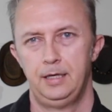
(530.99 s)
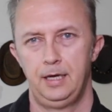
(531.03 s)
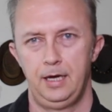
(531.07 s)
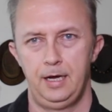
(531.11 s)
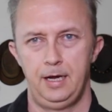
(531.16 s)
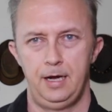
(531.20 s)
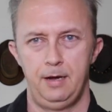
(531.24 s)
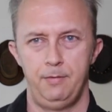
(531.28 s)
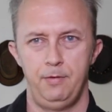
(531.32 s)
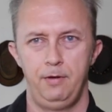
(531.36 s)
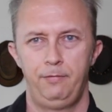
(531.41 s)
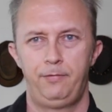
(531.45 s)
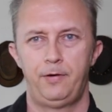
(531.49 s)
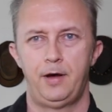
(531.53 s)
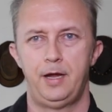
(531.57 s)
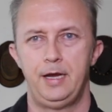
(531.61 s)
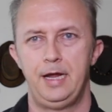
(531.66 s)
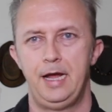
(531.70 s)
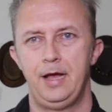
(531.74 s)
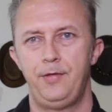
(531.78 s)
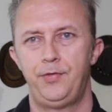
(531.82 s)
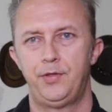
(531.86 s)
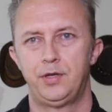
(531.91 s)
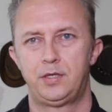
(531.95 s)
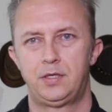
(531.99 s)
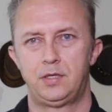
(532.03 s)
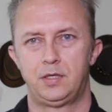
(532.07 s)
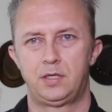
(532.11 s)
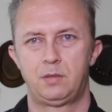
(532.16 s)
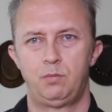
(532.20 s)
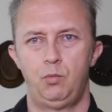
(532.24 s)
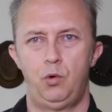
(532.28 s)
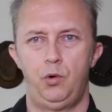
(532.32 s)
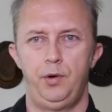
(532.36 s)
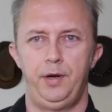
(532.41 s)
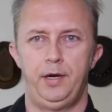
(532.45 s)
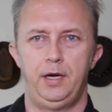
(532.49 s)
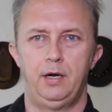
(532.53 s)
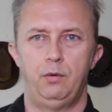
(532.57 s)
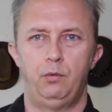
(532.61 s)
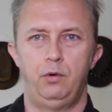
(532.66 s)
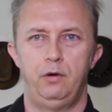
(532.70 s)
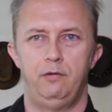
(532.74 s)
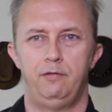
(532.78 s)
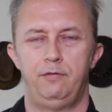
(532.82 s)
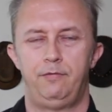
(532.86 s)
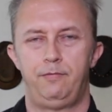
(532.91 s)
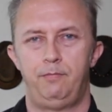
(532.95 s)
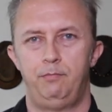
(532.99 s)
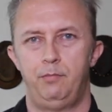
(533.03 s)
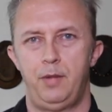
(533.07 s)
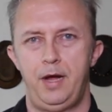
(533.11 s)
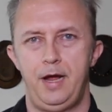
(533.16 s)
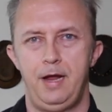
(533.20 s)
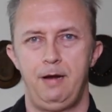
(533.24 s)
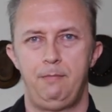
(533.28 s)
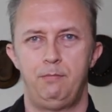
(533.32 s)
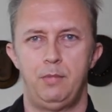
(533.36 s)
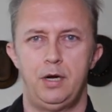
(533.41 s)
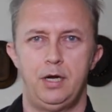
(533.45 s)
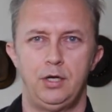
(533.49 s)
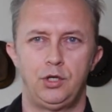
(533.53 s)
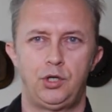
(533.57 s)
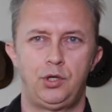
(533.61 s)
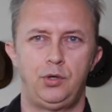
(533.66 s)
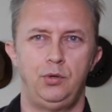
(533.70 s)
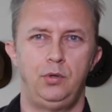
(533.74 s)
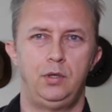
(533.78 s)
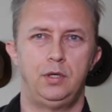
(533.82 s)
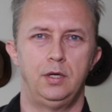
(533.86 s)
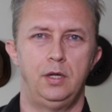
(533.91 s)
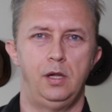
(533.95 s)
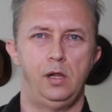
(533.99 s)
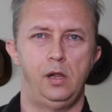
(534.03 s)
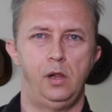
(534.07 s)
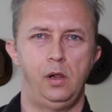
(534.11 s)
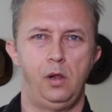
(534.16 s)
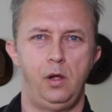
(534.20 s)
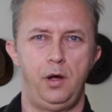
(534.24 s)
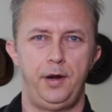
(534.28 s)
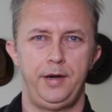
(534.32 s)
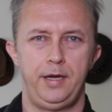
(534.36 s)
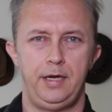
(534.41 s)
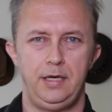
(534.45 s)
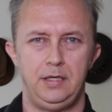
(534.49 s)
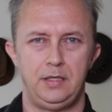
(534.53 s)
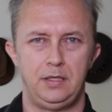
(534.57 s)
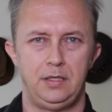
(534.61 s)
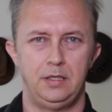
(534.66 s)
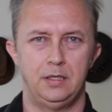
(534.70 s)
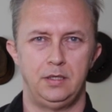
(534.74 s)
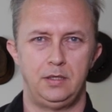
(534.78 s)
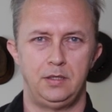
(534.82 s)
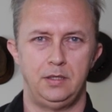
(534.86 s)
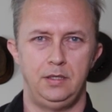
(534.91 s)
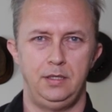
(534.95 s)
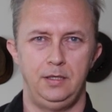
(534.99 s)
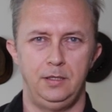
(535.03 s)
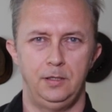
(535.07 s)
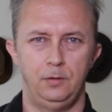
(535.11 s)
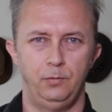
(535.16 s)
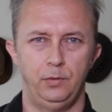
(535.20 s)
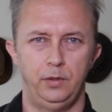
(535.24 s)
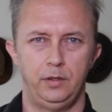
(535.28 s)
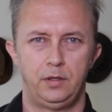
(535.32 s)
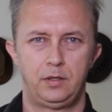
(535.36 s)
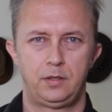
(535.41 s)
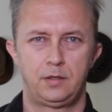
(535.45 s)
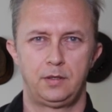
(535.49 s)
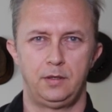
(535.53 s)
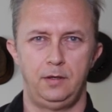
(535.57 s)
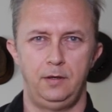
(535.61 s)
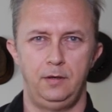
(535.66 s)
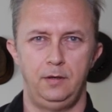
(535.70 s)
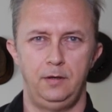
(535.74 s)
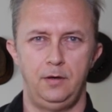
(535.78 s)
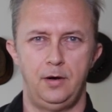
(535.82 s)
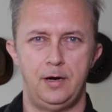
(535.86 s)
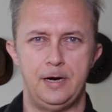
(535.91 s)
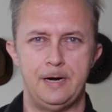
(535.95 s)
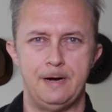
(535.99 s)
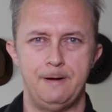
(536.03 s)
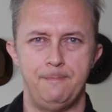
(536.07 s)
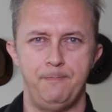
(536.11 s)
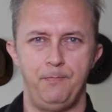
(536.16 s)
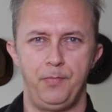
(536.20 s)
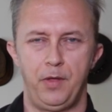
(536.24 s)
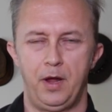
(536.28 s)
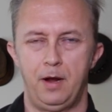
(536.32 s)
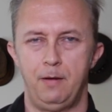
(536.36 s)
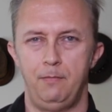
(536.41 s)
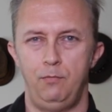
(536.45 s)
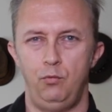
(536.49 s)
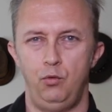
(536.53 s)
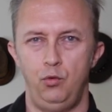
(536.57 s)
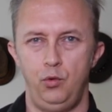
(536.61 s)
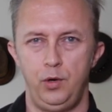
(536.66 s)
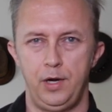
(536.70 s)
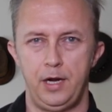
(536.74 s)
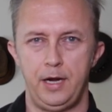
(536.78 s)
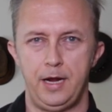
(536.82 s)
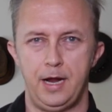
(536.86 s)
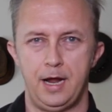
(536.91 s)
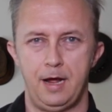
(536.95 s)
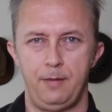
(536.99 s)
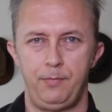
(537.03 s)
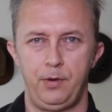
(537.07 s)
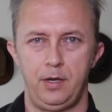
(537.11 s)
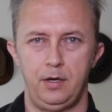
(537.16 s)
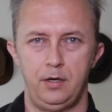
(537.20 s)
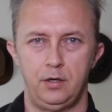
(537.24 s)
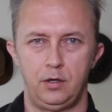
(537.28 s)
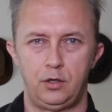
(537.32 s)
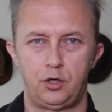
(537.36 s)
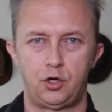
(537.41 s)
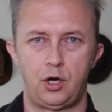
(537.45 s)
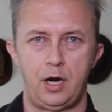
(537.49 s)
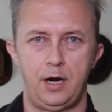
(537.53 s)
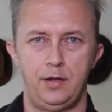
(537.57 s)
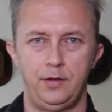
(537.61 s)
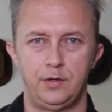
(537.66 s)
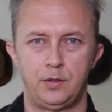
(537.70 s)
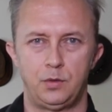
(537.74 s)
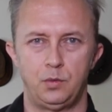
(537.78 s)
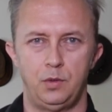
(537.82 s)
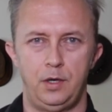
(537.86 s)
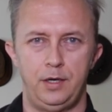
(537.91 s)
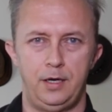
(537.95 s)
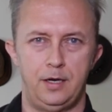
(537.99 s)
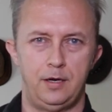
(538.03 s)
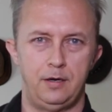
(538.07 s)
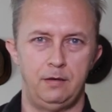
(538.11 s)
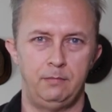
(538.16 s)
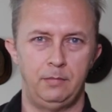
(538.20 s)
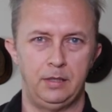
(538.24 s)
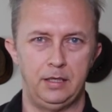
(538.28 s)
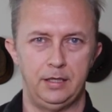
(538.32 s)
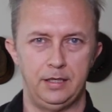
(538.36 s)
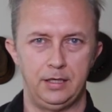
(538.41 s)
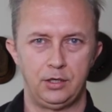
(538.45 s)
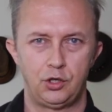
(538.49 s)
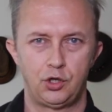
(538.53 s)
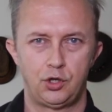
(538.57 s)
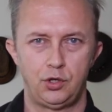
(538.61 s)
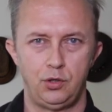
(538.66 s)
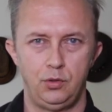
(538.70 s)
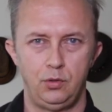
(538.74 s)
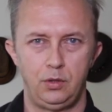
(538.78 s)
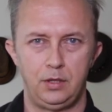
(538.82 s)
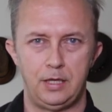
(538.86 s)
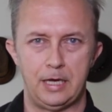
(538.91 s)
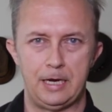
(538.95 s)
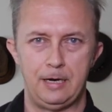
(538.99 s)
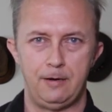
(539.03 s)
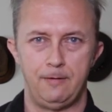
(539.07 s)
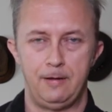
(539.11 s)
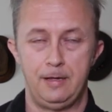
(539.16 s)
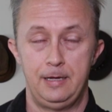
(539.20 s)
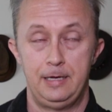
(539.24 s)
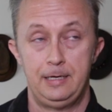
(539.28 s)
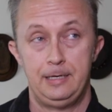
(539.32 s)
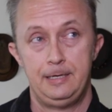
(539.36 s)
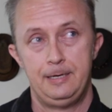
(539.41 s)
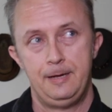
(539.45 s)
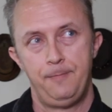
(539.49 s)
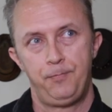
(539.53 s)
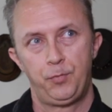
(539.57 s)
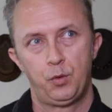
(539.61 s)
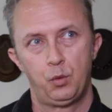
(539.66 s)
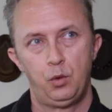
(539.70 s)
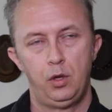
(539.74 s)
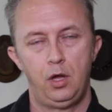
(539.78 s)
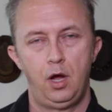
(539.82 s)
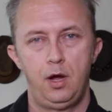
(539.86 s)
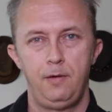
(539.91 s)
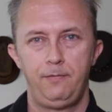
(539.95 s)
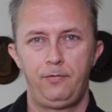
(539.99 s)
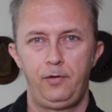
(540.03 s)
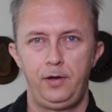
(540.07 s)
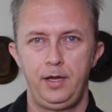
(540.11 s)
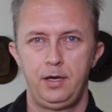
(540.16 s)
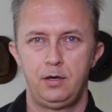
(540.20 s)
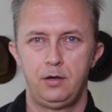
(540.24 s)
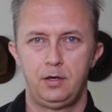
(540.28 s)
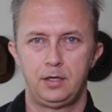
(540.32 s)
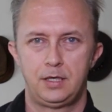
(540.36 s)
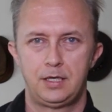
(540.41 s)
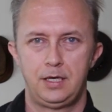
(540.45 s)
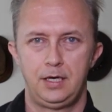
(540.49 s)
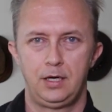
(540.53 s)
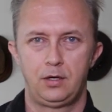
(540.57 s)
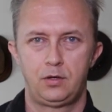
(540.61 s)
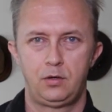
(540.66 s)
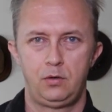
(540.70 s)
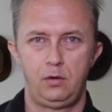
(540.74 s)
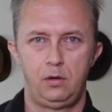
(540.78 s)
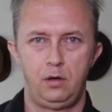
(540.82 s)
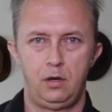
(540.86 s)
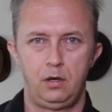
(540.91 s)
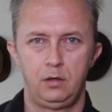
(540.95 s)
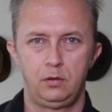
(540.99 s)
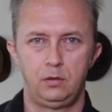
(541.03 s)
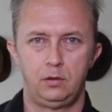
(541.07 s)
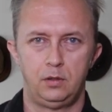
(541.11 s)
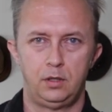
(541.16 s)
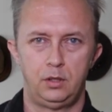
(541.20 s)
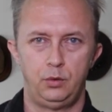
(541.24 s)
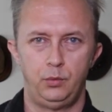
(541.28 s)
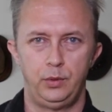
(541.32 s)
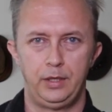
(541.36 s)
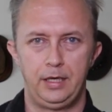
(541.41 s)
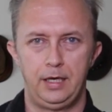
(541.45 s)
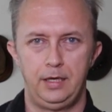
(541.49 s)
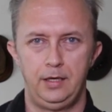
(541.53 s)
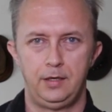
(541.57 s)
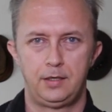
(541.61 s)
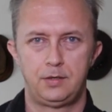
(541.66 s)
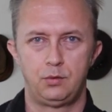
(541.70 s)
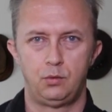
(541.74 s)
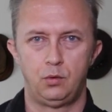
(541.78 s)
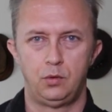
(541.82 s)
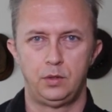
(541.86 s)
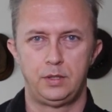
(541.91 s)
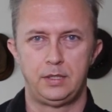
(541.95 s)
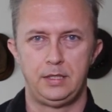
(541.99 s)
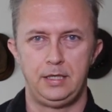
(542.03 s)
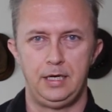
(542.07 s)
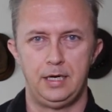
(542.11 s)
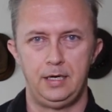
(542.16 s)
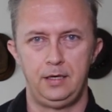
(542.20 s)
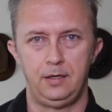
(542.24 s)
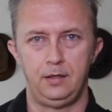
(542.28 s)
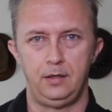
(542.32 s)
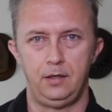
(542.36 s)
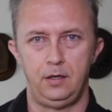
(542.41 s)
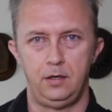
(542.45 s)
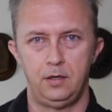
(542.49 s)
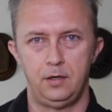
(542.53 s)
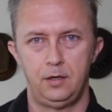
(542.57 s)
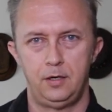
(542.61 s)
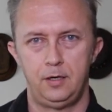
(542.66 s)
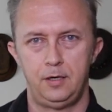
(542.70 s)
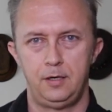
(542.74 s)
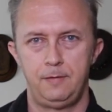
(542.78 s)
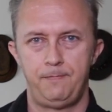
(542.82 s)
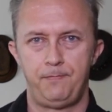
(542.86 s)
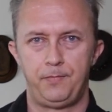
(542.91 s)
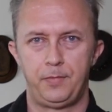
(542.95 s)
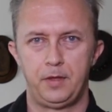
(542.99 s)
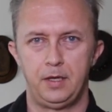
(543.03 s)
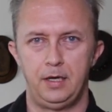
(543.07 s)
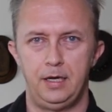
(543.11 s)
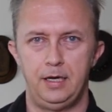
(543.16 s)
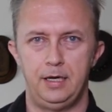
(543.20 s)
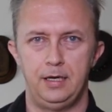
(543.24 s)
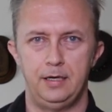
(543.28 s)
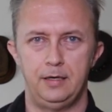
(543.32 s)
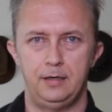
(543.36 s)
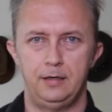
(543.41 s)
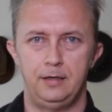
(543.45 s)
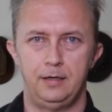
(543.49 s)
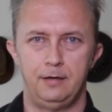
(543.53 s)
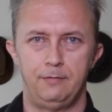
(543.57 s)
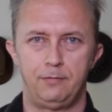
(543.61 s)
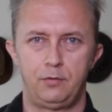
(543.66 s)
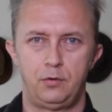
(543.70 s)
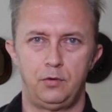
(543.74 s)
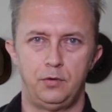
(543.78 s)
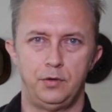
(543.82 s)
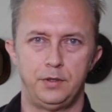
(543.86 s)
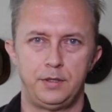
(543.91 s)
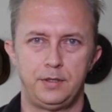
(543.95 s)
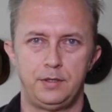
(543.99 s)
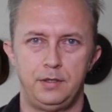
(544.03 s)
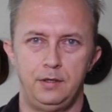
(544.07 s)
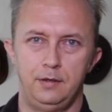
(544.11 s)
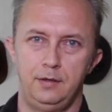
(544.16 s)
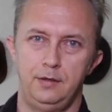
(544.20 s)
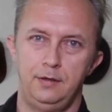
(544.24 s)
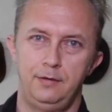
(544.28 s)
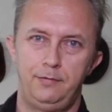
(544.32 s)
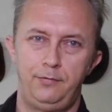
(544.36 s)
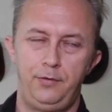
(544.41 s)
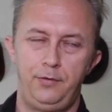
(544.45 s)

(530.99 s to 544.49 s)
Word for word: if I'd had this morning, it would have made my shoot a lot easier to deal with. So I'm really happy to try this one out on my next shoot that will hopefully not take too long, although we're getting towards the end of the year, and of course the